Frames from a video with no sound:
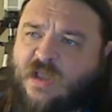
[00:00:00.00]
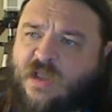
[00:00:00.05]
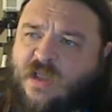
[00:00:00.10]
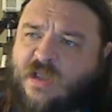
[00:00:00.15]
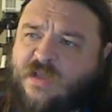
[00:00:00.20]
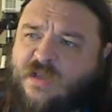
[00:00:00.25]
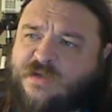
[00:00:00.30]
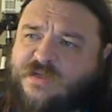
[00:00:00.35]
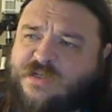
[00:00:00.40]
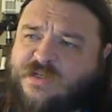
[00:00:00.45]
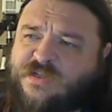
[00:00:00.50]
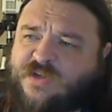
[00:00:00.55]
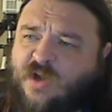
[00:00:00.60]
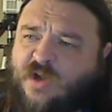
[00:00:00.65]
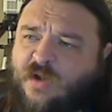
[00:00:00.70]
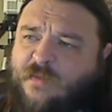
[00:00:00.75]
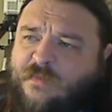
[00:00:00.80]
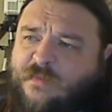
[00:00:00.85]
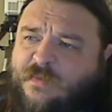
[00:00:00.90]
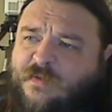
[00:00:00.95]

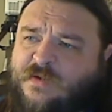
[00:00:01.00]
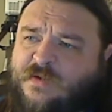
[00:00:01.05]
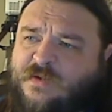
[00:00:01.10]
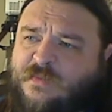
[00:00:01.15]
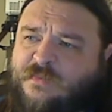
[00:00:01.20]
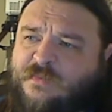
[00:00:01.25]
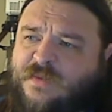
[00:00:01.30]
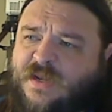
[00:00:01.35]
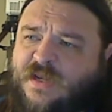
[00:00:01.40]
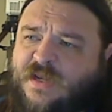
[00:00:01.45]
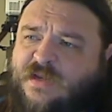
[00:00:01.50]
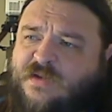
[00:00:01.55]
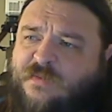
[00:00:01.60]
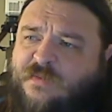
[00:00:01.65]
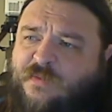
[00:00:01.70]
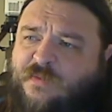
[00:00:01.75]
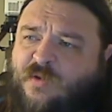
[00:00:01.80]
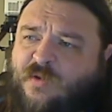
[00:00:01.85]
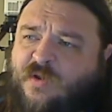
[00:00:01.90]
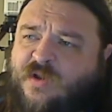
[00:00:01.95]
Disarmed being
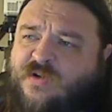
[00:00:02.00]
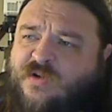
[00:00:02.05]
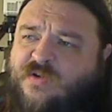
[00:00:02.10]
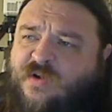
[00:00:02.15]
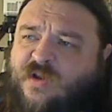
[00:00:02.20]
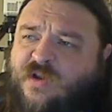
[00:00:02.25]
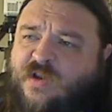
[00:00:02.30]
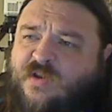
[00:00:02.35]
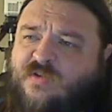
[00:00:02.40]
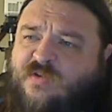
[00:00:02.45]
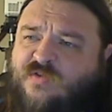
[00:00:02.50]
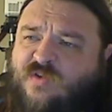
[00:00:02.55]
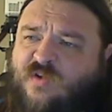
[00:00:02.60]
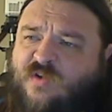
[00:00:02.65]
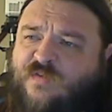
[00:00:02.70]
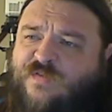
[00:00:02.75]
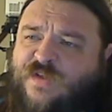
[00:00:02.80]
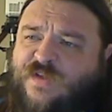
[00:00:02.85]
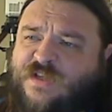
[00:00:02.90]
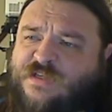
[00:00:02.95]
deployed during a control
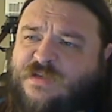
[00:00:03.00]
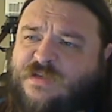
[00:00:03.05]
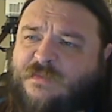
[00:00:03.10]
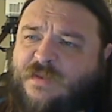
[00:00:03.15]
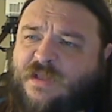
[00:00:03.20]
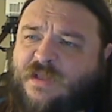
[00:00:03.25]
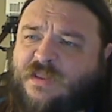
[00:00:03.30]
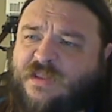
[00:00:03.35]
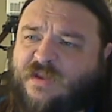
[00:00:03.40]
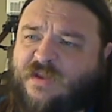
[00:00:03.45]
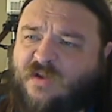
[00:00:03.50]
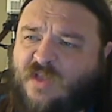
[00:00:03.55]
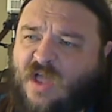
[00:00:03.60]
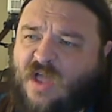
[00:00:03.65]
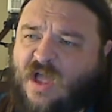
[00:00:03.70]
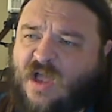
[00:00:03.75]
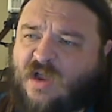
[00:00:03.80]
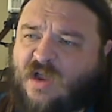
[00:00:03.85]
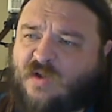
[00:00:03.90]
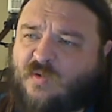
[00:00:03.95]
phase can be a little
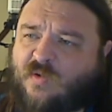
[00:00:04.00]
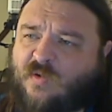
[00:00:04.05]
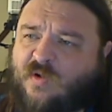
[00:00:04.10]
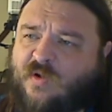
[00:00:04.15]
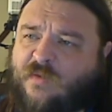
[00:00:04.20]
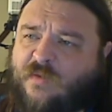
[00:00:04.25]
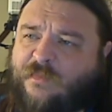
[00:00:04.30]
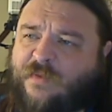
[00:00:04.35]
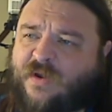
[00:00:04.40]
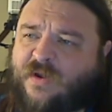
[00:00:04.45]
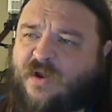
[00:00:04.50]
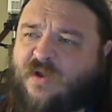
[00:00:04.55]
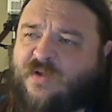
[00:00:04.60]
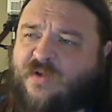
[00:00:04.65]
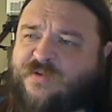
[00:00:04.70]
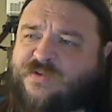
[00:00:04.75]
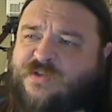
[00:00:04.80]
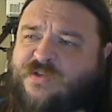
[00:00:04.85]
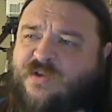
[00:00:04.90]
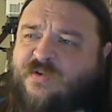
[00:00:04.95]
awkward, but
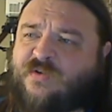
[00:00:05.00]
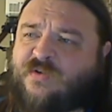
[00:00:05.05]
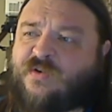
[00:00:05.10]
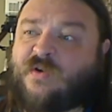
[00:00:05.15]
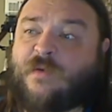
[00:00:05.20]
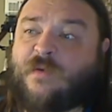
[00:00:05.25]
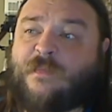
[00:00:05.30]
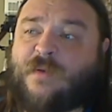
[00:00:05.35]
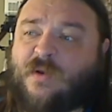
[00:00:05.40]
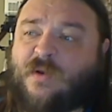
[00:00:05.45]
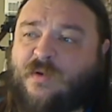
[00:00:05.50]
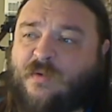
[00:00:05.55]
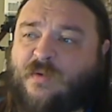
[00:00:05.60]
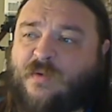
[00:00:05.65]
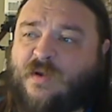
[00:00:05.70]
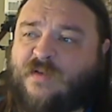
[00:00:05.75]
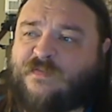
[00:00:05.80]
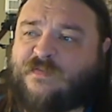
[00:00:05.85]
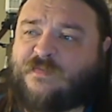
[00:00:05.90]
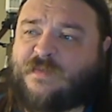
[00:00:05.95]
also your opponent will
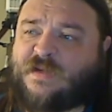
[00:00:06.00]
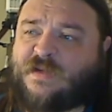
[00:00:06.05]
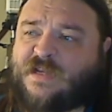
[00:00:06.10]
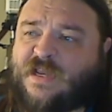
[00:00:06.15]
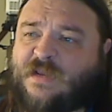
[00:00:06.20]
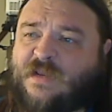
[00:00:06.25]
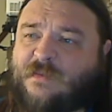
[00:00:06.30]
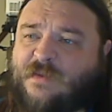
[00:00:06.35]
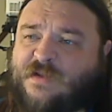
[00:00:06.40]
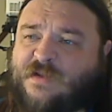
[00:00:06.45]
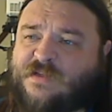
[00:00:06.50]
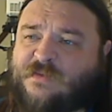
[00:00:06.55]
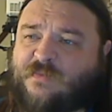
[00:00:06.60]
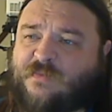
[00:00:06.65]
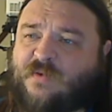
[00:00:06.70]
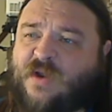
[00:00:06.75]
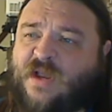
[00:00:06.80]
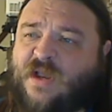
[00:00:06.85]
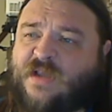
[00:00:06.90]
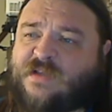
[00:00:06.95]
often be taken by
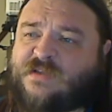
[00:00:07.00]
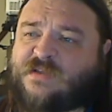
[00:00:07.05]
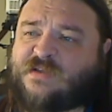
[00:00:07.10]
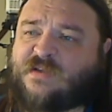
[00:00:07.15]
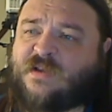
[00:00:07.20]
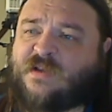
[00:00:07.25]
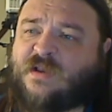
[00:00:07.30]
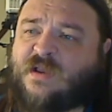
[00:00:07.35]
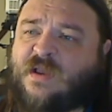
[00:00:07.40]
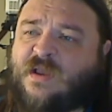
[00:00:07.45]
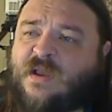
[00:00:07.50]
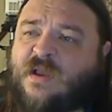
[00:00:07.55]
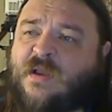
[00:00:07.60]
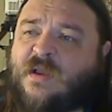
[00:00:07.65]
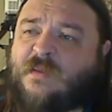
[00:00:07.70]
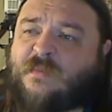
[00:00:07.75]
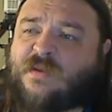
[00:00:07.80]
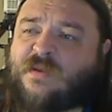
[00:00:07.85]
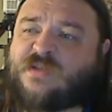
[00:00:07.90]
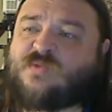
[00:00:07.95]
surprise.
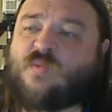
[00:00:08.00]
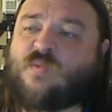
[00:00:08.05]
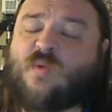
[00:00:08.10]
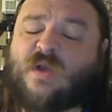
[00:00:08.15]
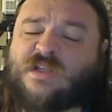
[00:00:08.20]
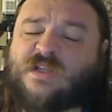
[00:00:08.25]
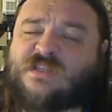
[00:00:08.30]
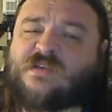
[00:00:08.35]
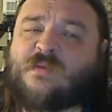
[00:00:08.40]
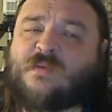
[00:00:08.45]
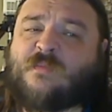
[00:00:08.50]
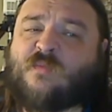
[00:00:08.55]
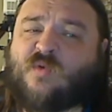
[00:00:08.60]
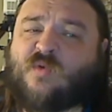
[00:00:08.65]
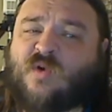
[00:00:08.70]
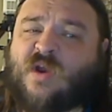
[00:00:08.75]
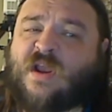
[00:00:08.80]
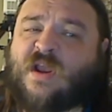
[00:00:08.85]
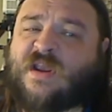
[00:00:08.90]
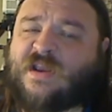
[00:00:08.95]
Plus, what's
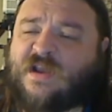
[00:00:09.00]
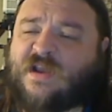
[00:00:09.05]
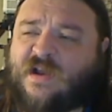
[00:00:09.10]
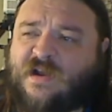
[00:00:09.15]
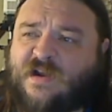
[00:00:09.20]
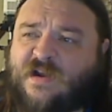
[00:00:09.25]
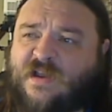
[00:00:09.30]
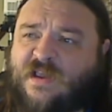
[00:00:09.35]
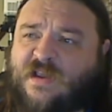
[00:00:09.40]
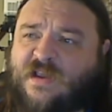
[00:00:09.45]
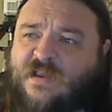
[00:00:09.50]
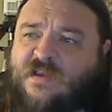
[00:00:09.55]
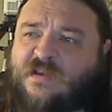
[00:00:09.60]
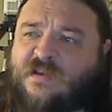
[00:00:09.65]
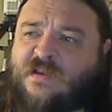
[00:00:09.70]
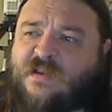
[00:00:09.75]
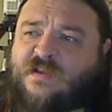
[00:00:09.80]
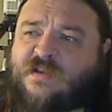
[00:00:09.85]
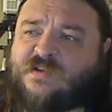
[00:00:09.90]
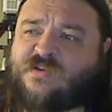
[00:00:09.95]
more iconic
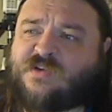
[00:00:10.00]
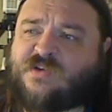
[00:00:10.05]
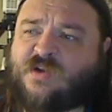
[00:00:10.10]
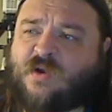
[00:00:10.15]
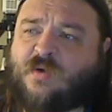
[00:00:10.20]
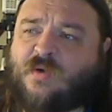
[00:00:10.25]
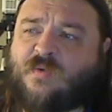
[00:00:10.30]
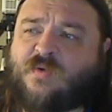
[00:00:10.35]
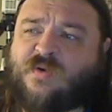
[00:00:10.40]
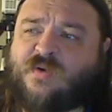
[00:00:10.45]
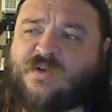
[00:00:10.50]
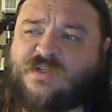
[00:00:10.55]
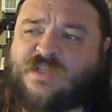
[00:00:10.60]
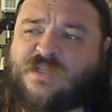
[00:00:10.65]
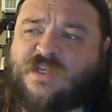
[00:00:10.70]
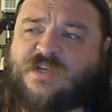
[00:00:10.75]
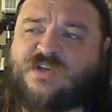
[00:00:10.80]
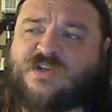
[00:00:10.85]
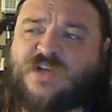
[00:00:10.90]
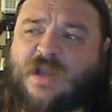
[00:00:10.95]
in Star Wars
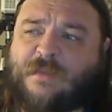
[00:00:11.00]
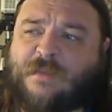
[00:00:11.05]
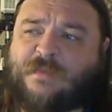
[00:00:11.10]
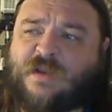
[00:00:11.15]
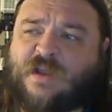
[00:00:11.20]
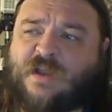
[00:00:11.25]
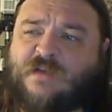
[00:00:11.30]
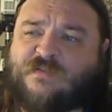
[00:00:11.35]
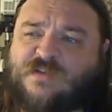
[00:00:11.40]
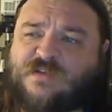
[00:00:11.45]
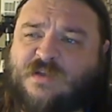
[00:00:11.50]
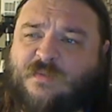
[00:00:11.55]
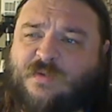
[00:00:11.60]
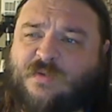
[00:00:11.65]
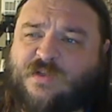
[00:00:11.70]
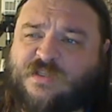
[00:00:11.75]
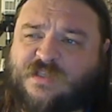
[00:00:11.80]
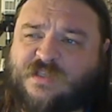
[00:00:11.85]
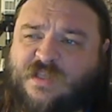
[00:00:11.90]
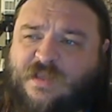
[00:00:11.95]
than chopping off
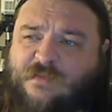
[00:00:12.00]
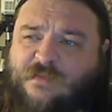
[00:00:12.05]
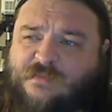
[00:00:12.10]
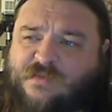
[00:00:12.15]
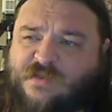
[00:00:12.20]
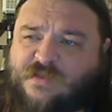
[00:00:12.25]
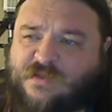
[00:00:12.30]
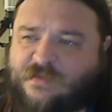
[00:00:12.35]
someone's limbs?